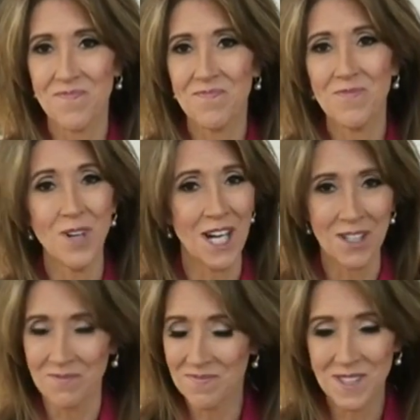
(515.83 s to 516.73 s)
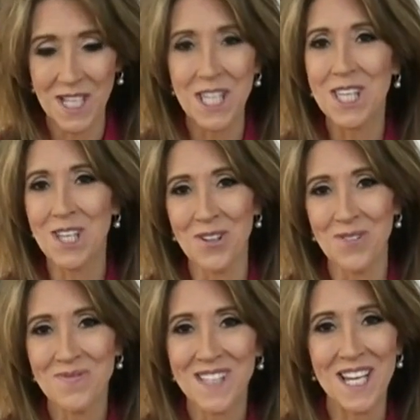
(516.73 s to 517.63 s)
Well, thank you.
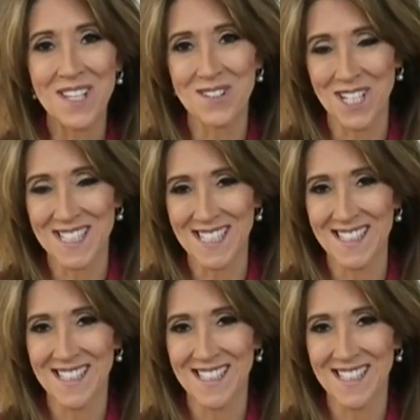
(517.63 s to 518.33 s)
Thank you, Jason.